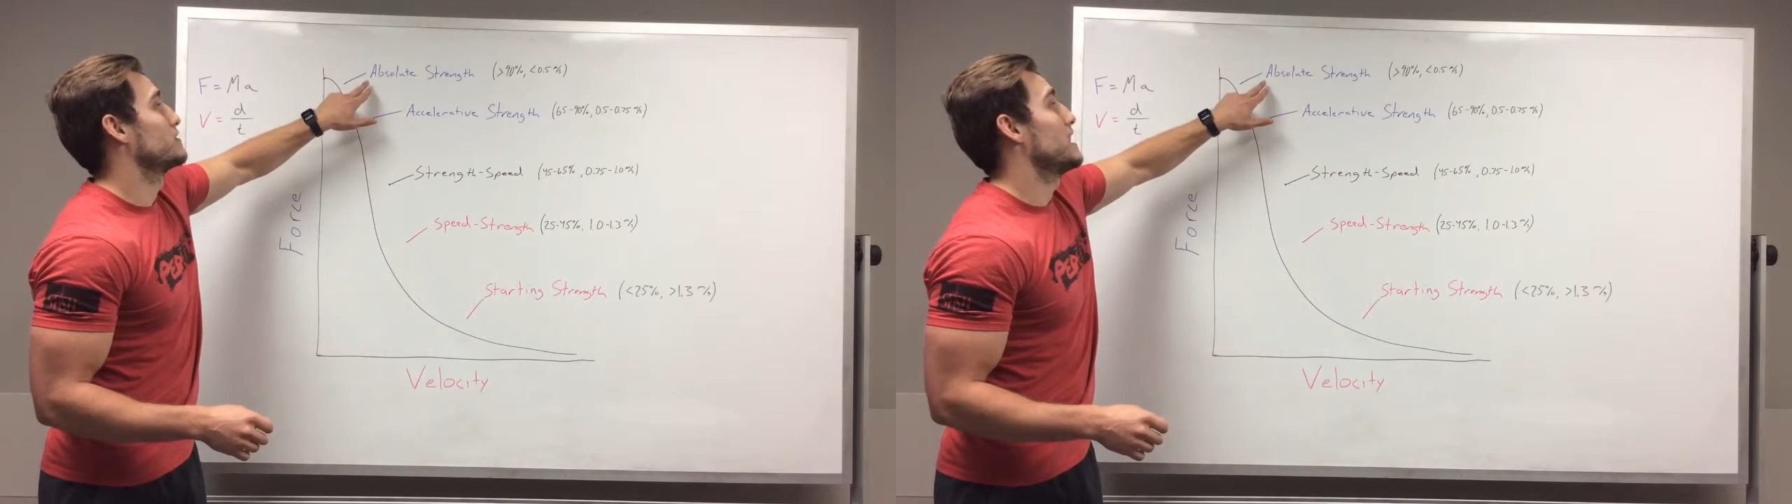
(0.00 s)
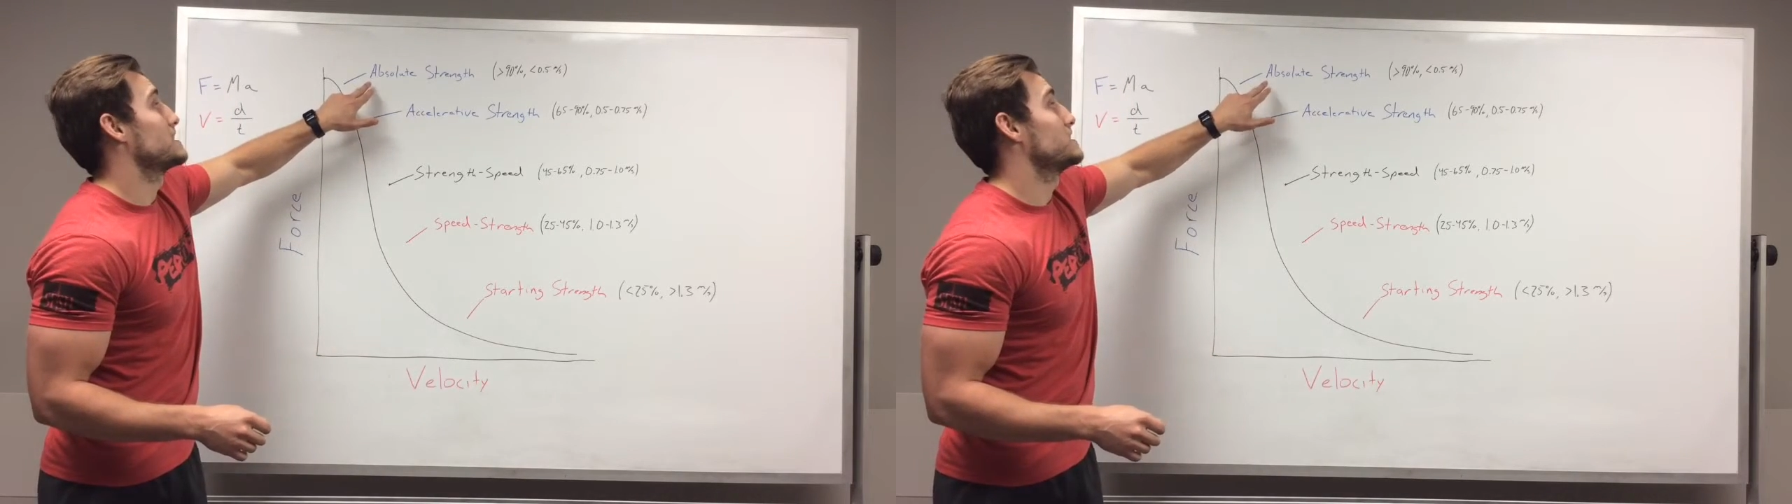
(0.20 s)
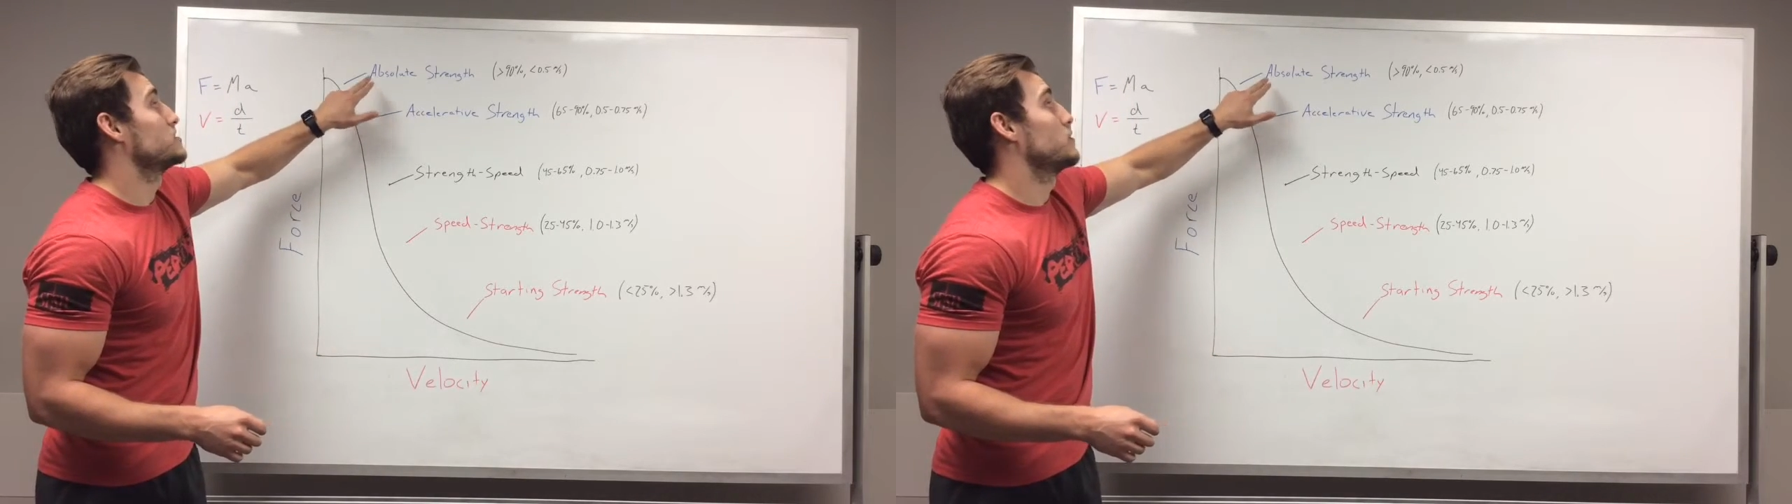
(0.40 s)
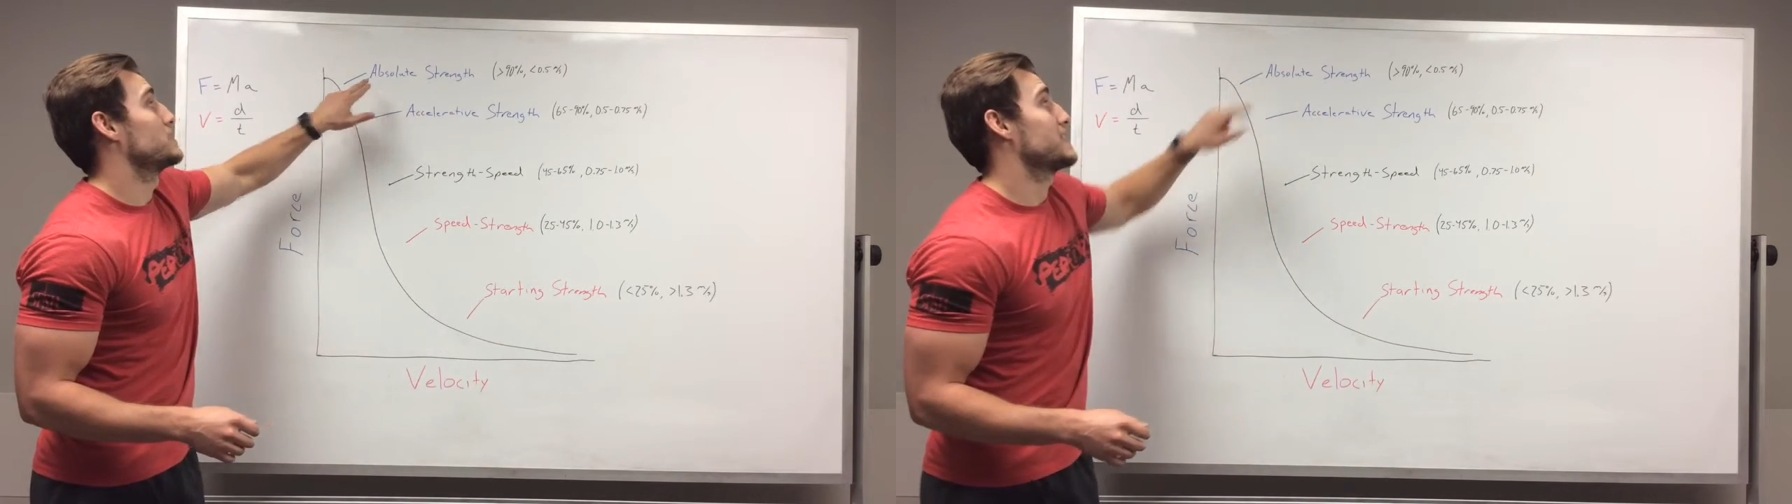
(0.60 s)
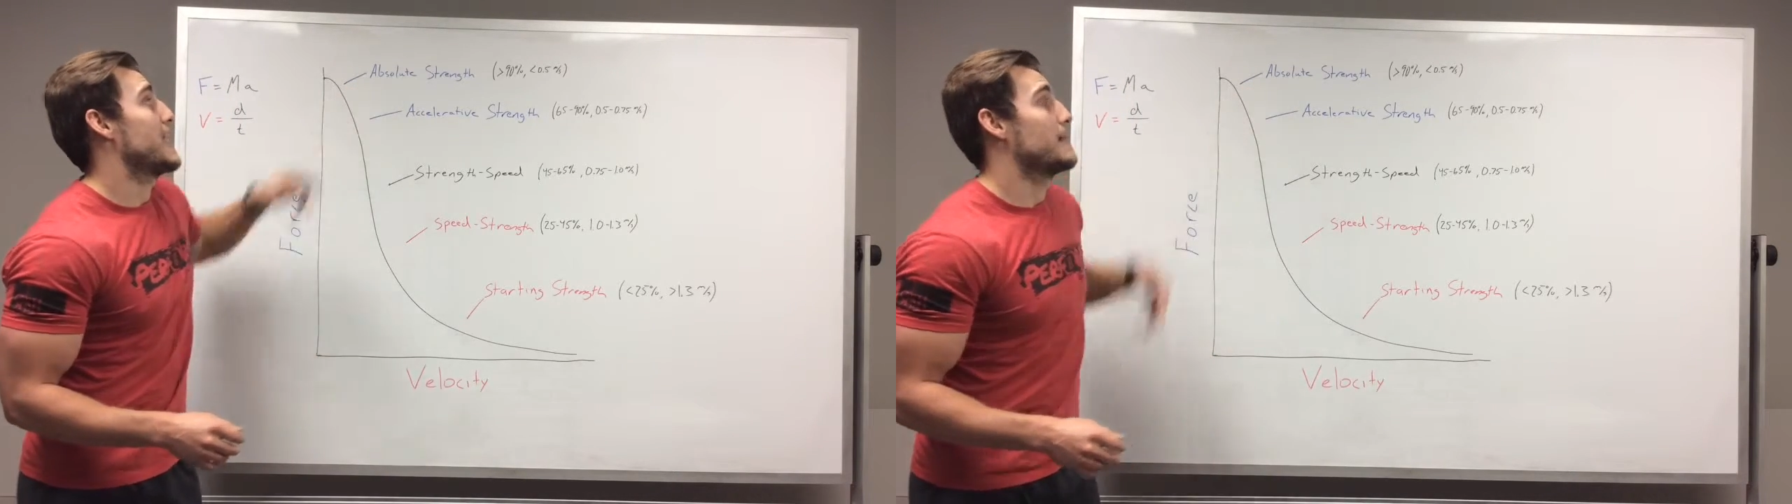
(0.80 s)
velocity zone
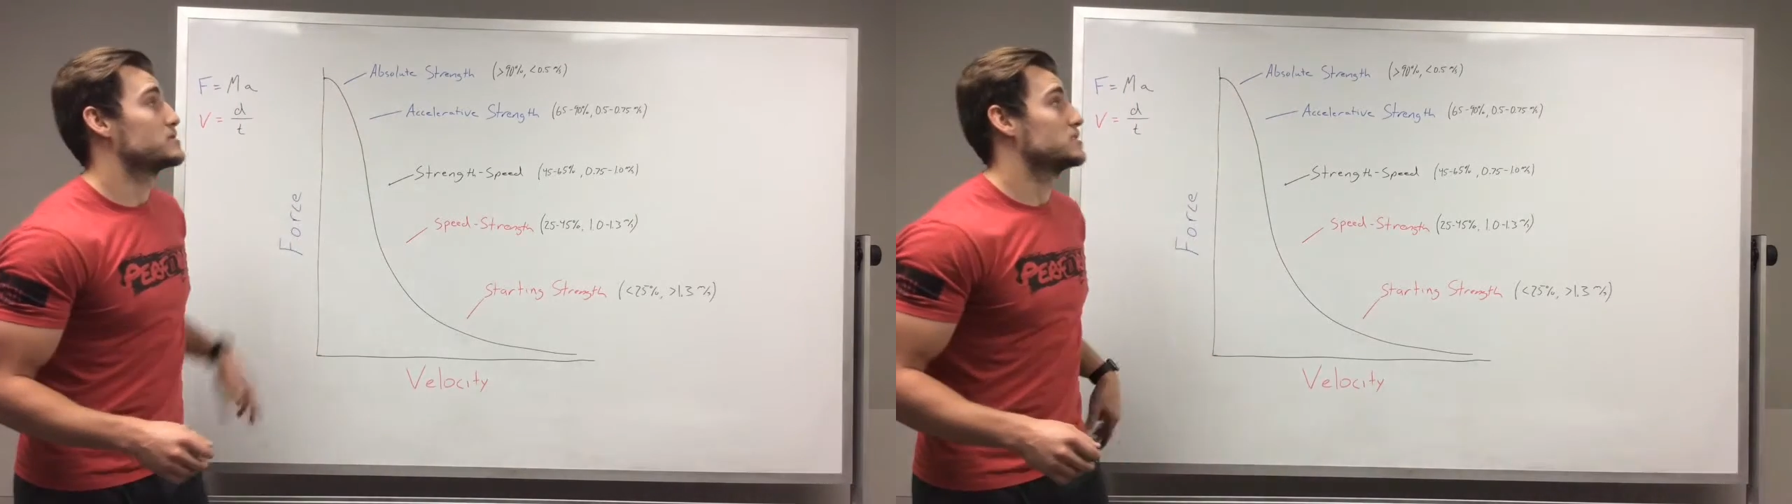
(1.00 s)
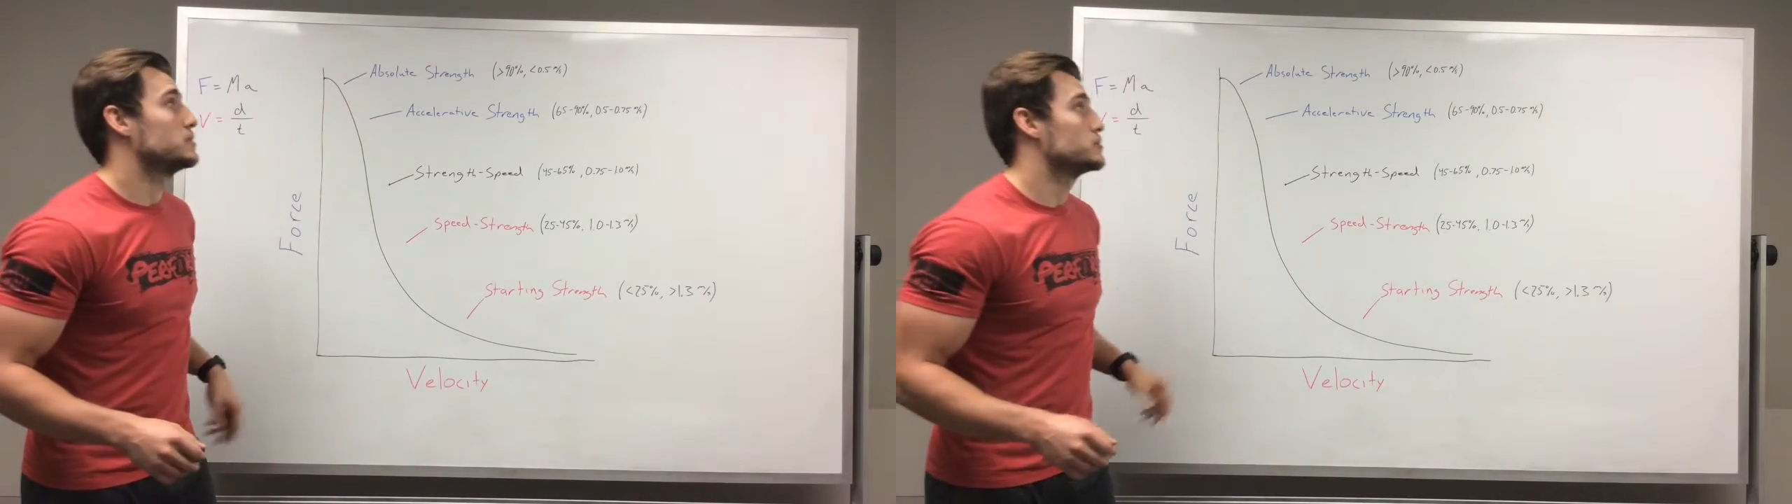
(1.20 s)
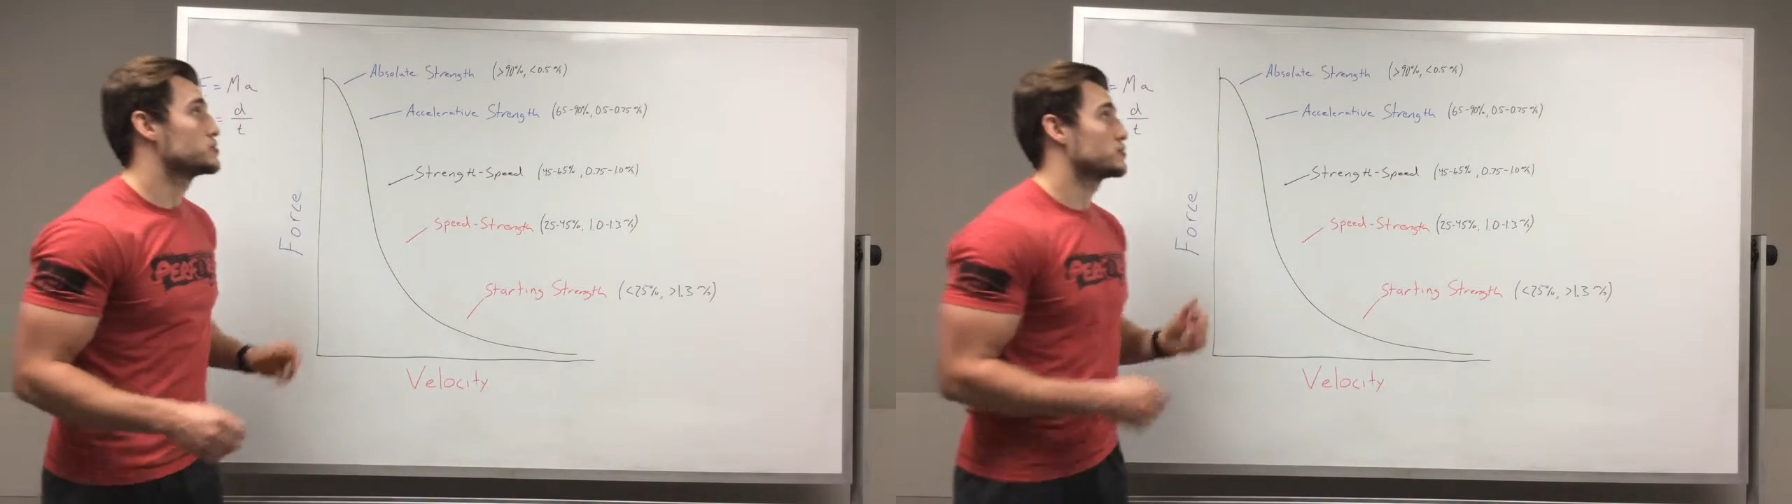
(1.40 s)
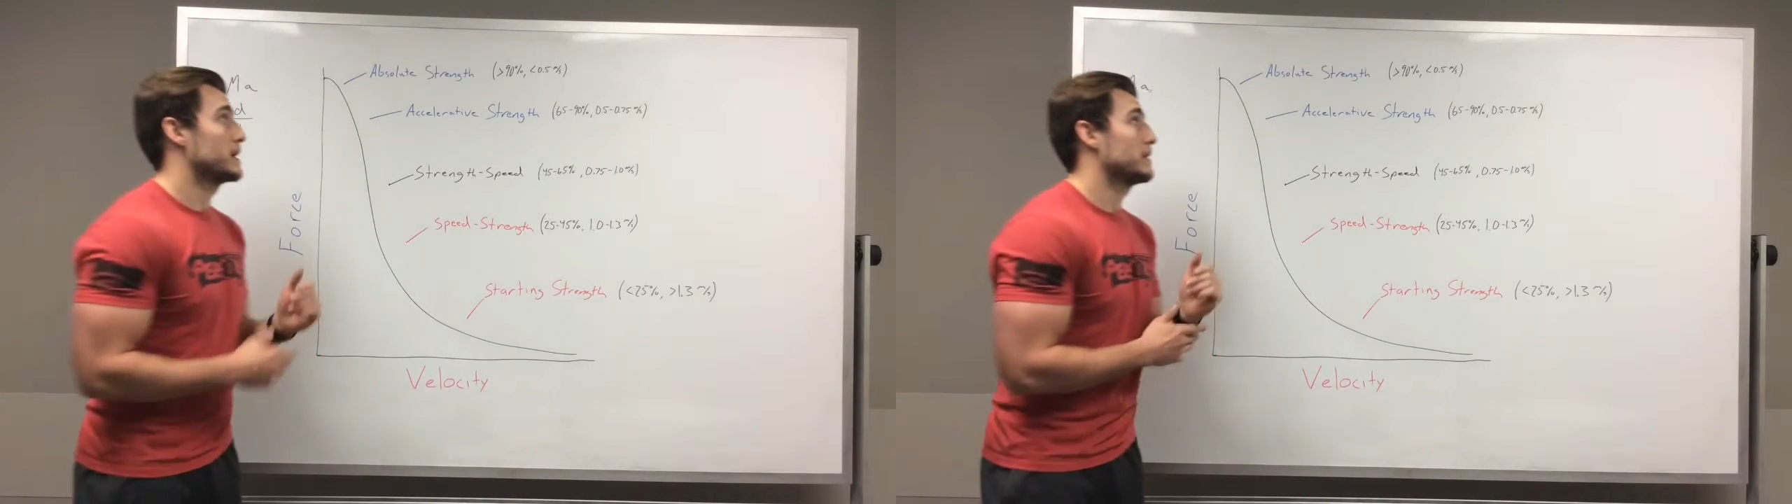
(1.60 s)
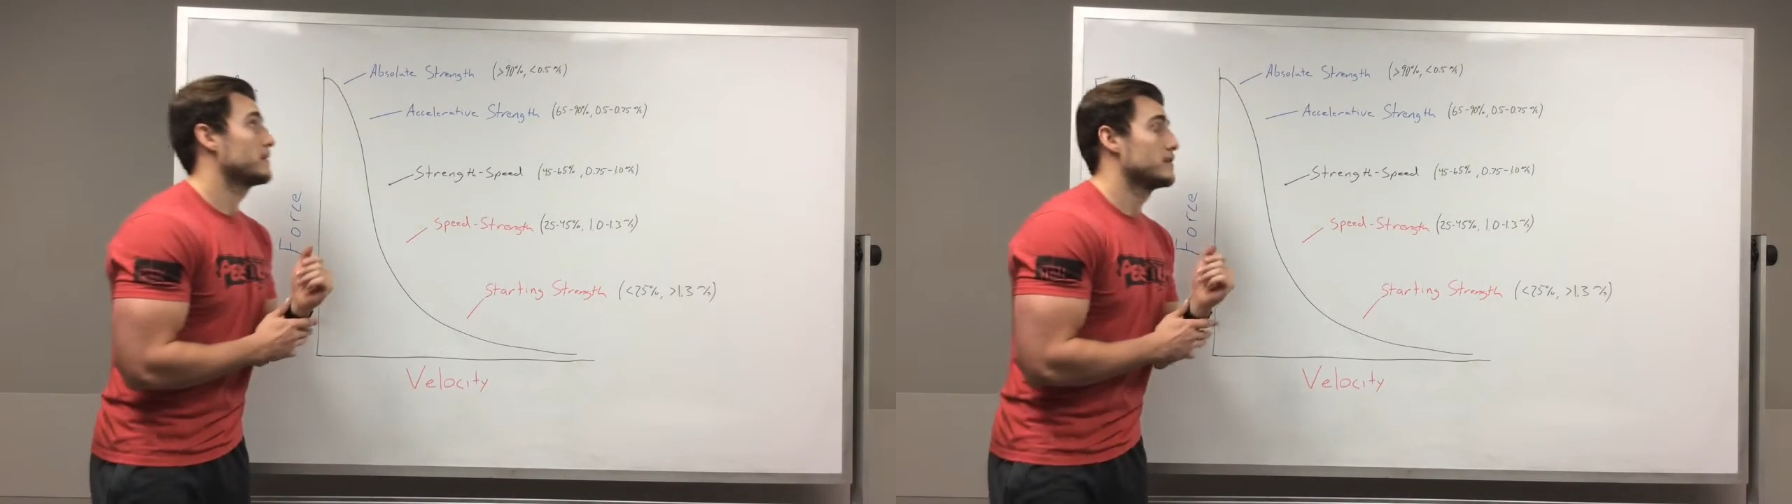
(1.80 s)
is absolute
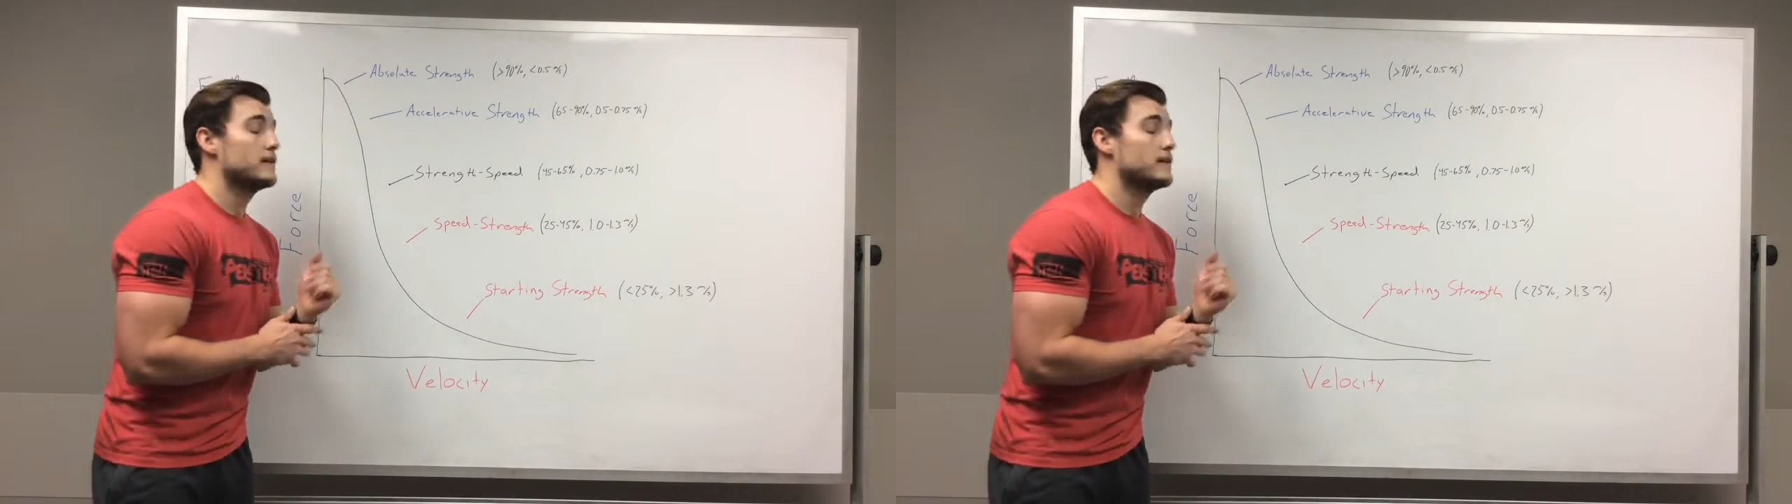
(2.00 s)
strength.